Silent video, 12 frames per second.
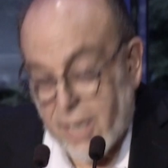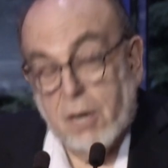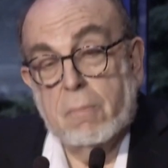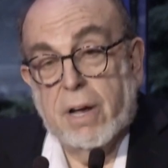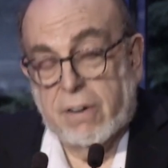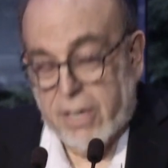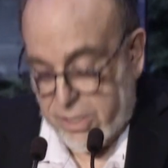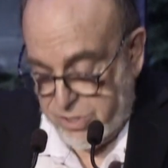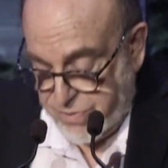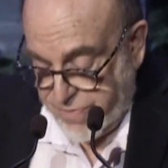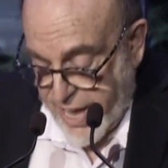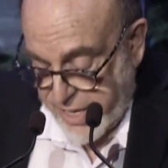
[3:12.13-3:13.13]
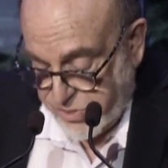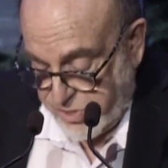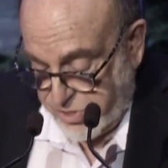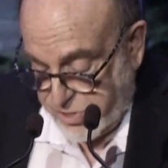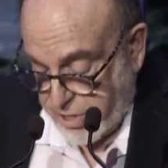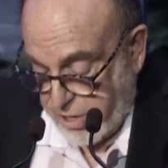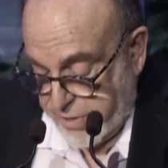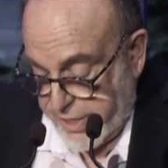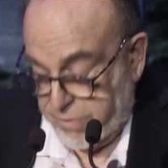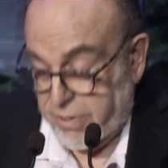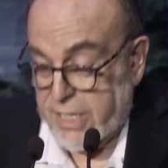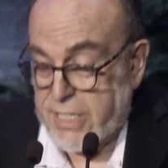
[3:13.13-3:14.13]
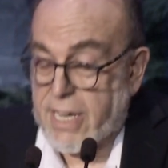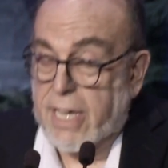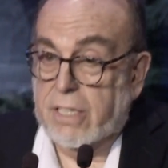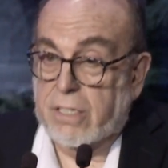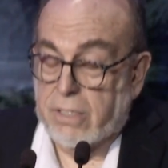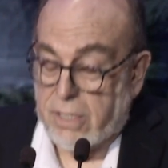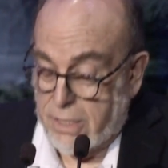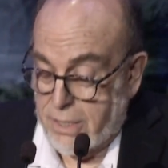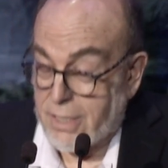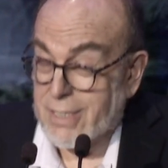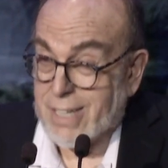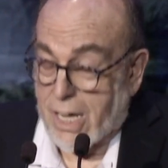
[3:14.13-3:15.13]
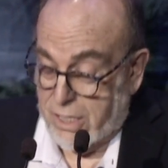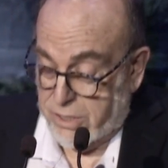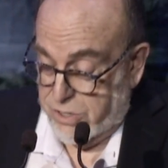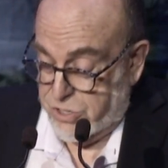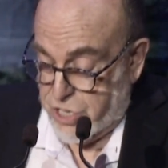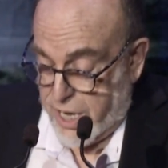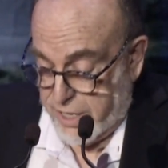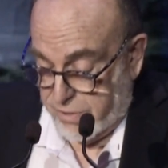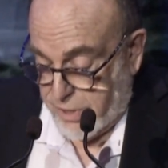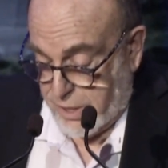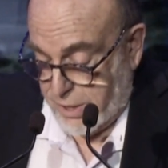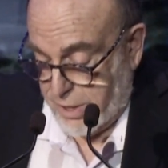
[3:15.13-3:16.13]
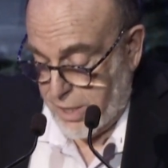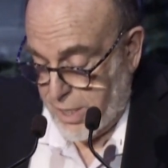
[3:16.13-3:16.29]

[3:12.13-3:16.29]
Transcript: on America's fastest growing retailer, Dollar General,